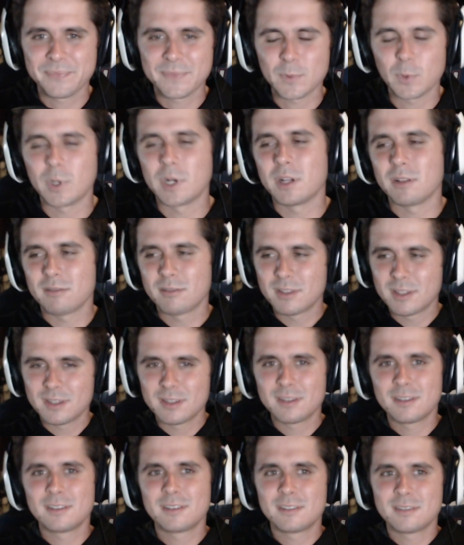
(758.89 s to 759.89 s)
Well,
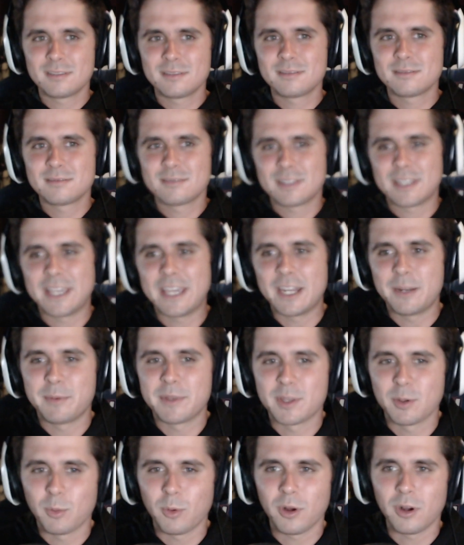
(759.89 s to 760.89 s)
hit him
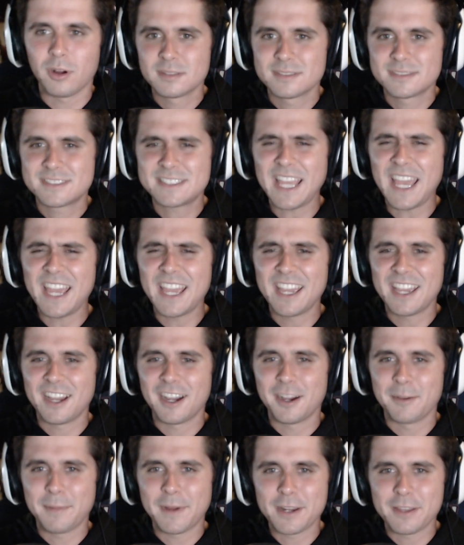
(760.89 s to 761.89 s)
in the wall.
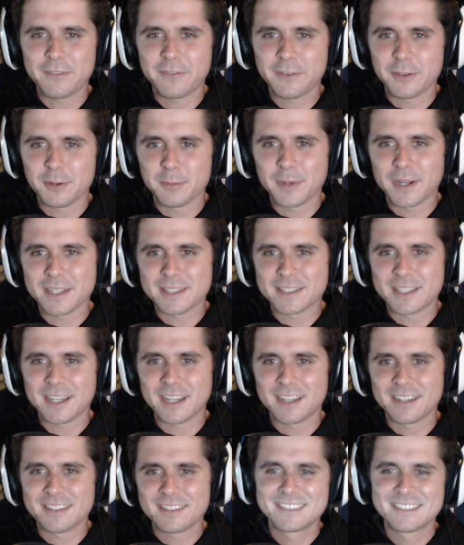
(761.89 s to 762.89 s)
Damn, how do you feel about
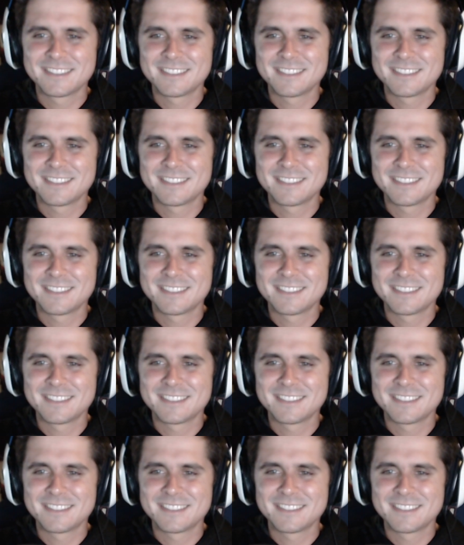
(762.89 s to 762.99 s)
that?